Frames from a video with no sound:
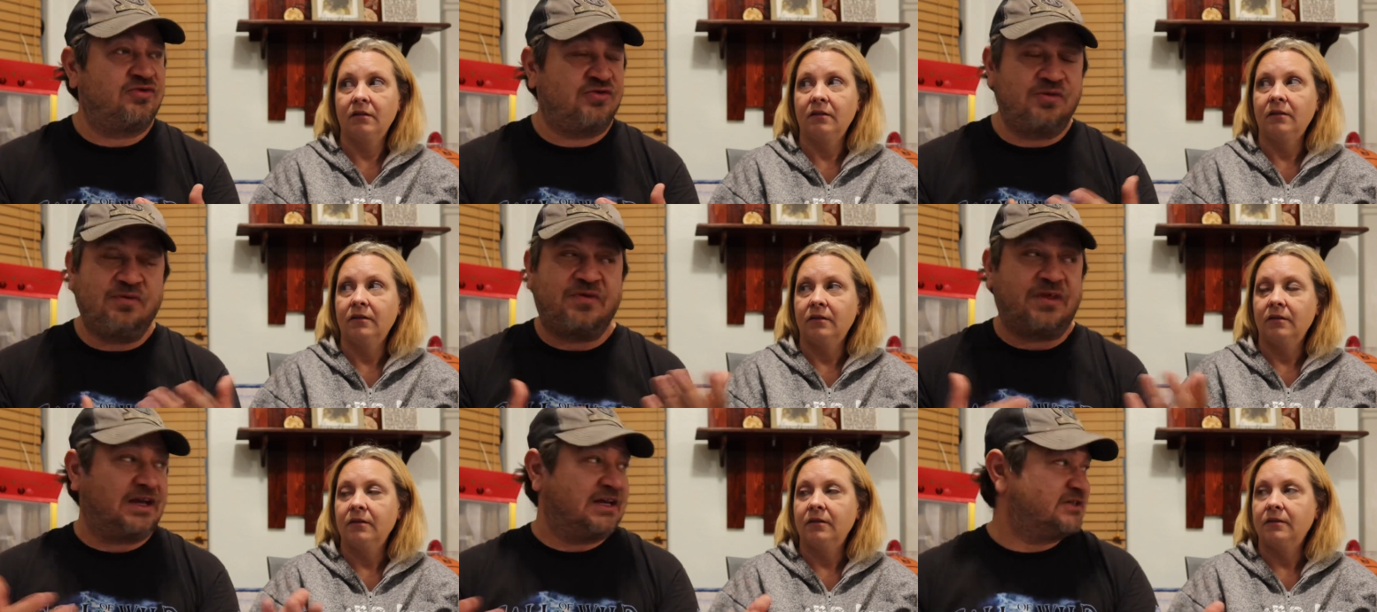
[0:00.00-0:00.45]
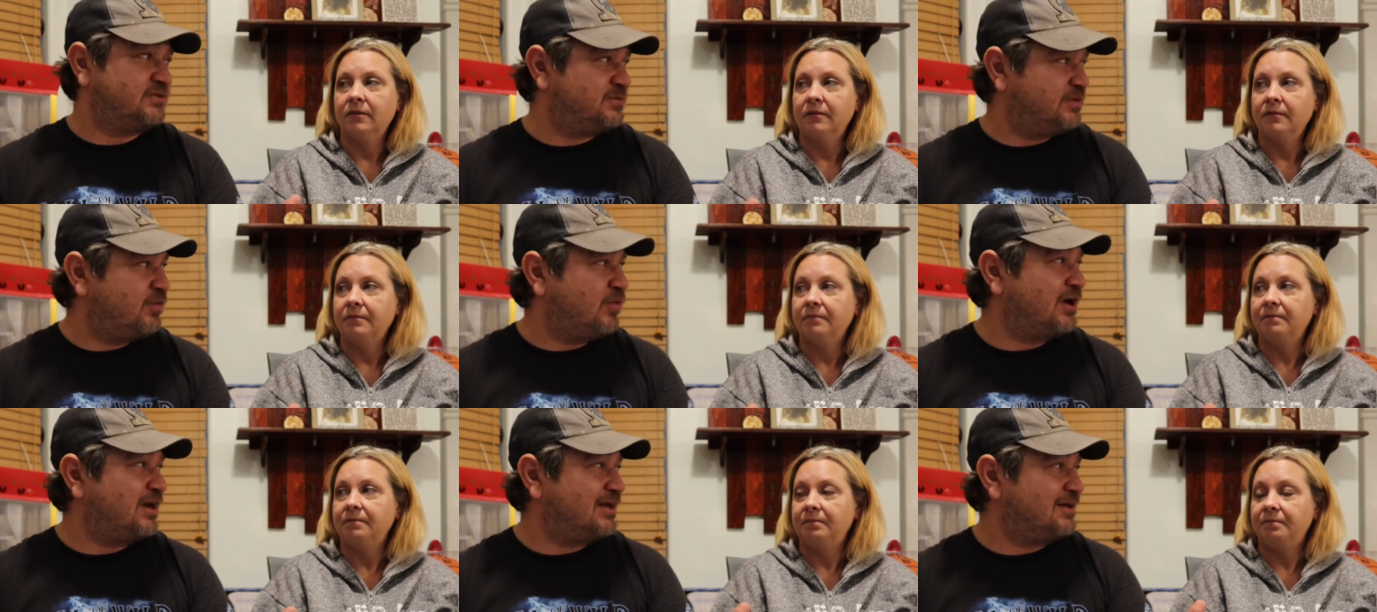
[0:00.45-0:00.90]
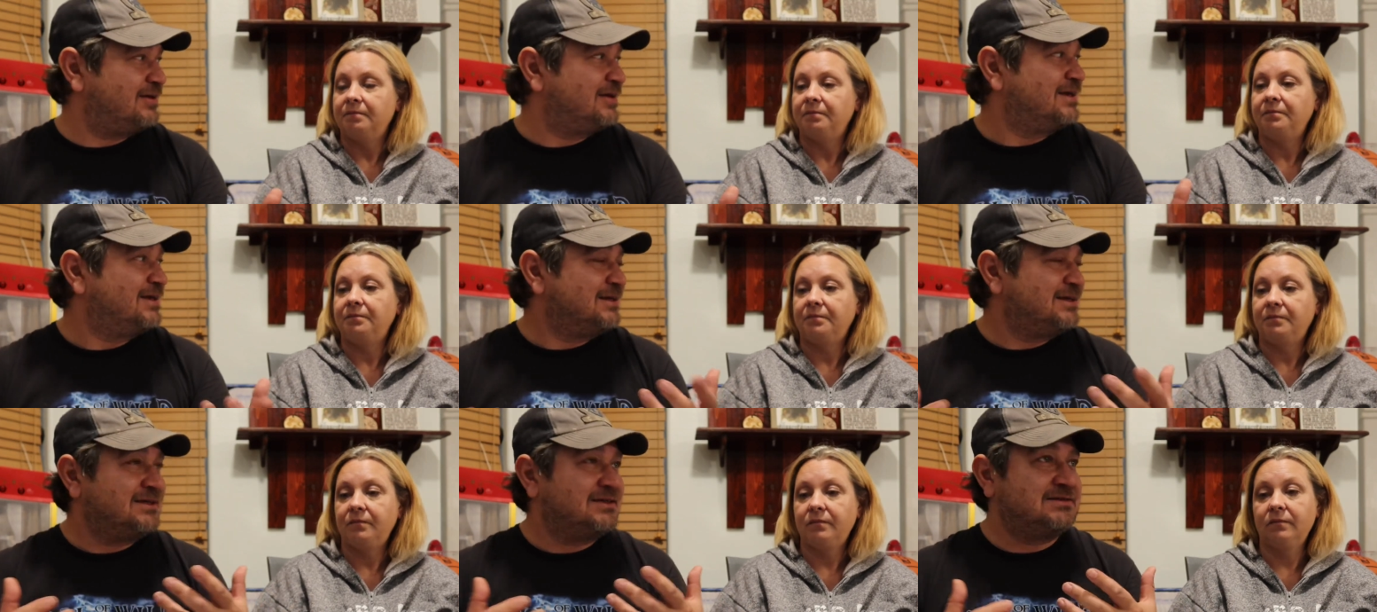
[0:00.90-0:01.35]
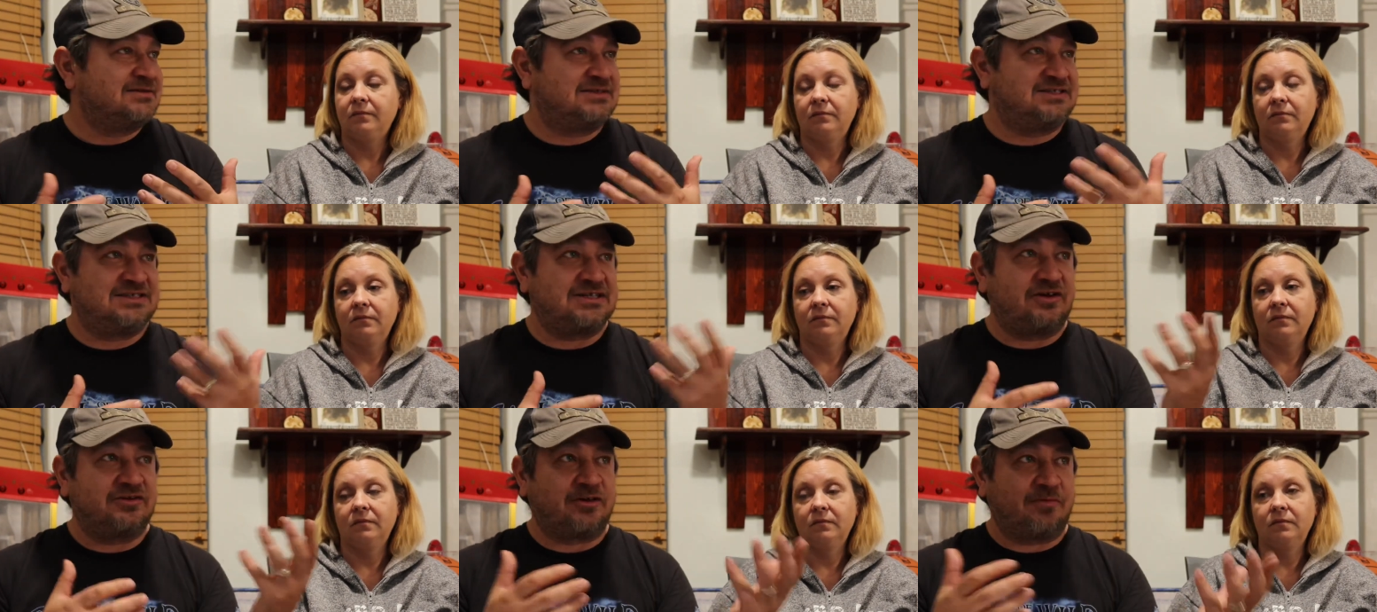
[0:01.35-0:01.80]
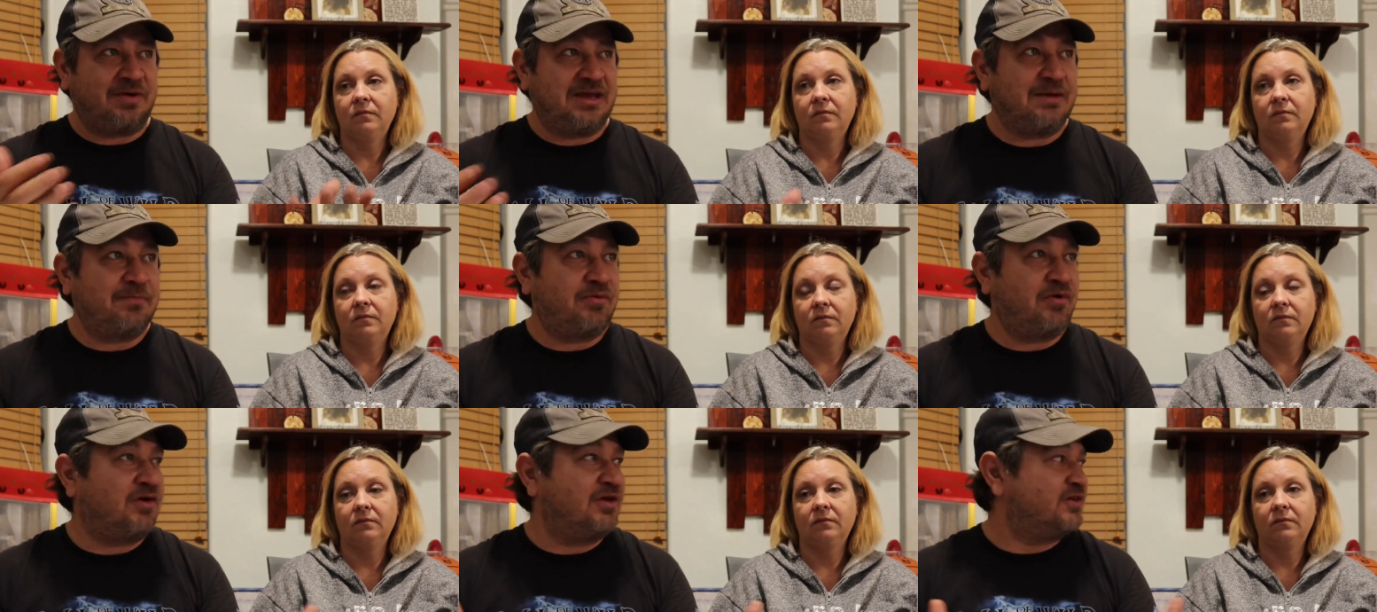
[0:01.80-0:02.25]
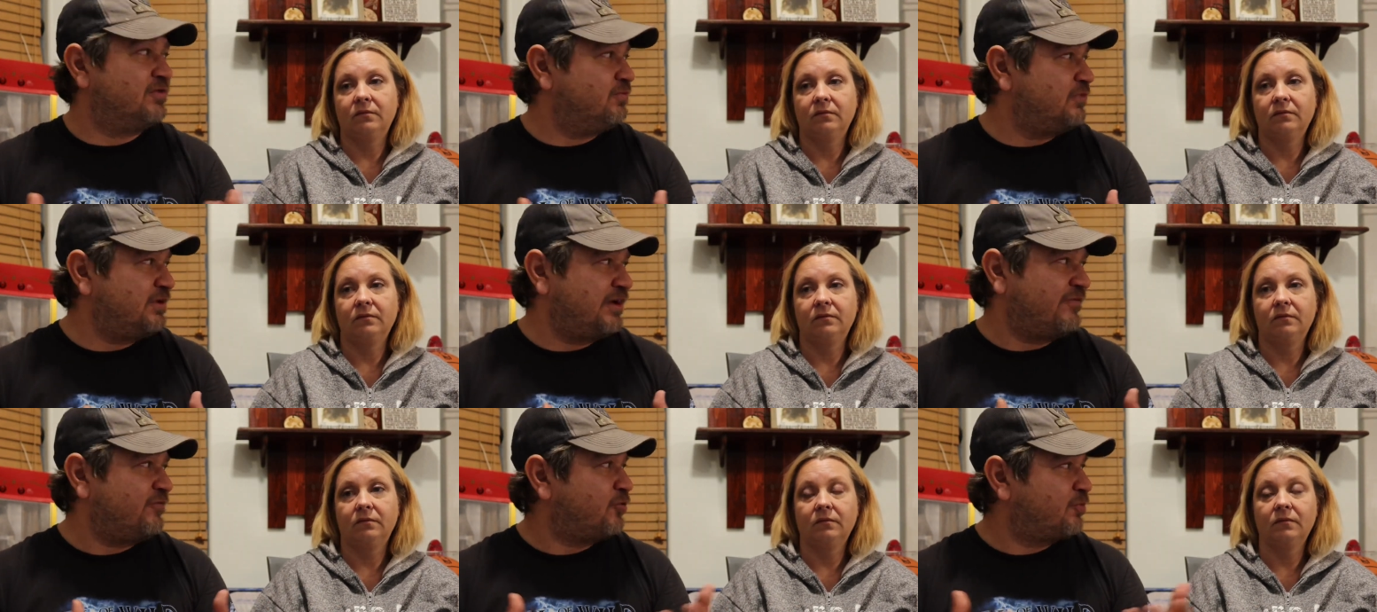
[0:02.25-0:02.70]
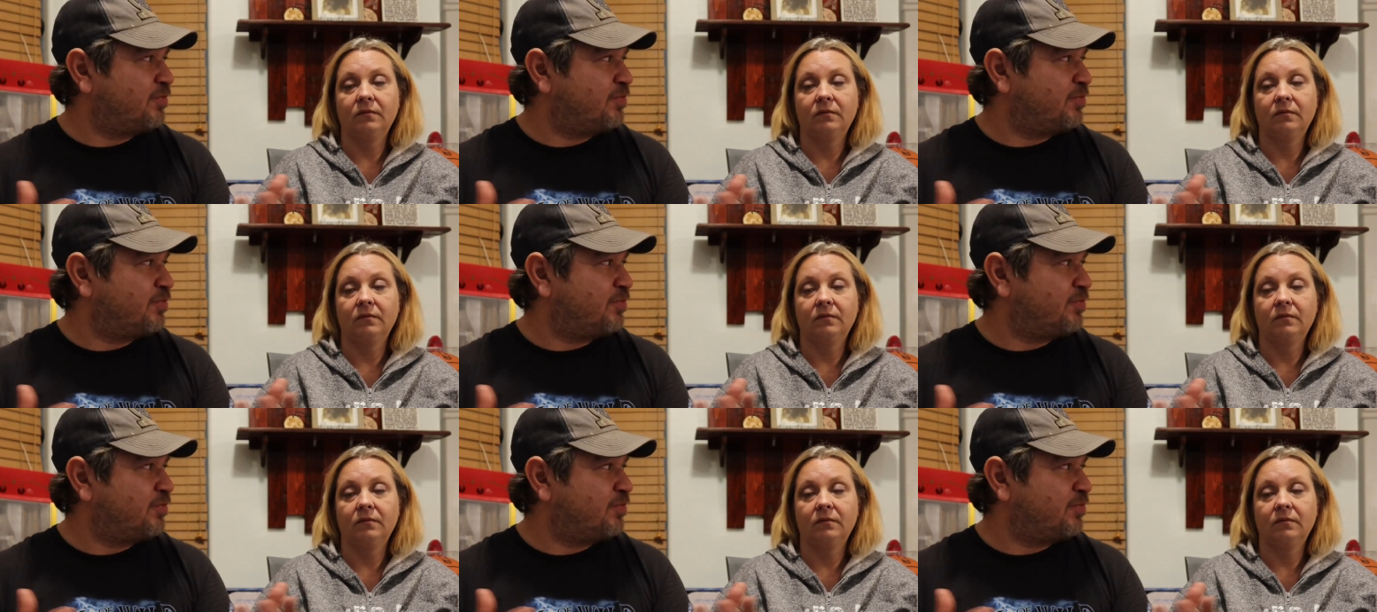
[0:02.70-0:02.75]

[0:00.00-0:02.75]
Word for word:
Speaker 1: two things. We want to sell to people, and we have no